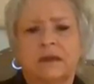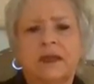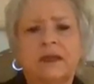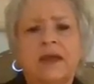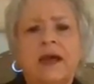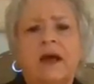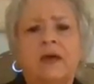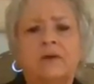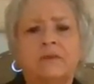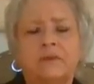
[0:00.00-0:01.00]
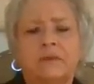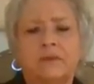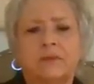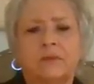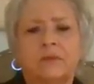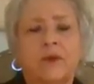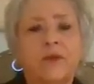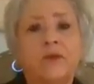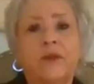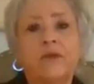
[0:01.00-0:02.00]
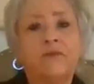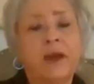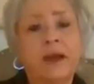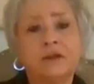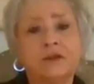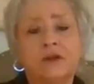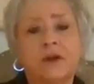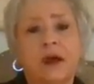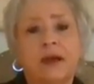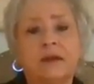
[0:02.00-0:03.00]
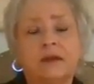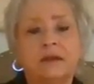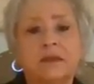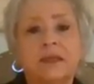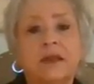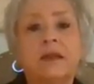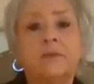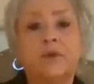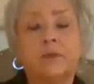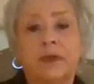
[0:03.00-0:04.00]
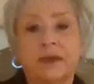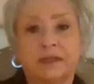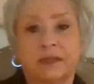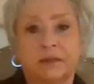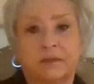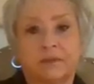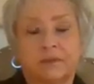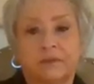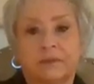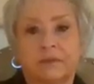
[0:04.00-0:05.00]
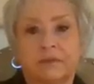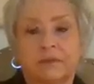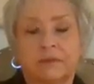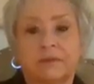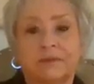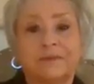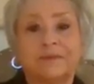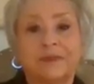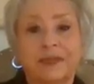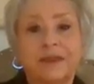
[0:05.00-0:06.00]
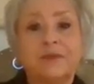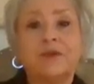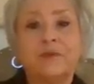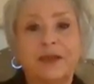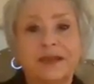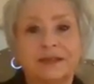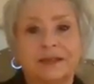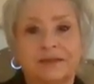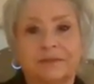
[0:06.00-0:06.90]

And now, whether they've passed or not, send them your blessing. Send them your blessing.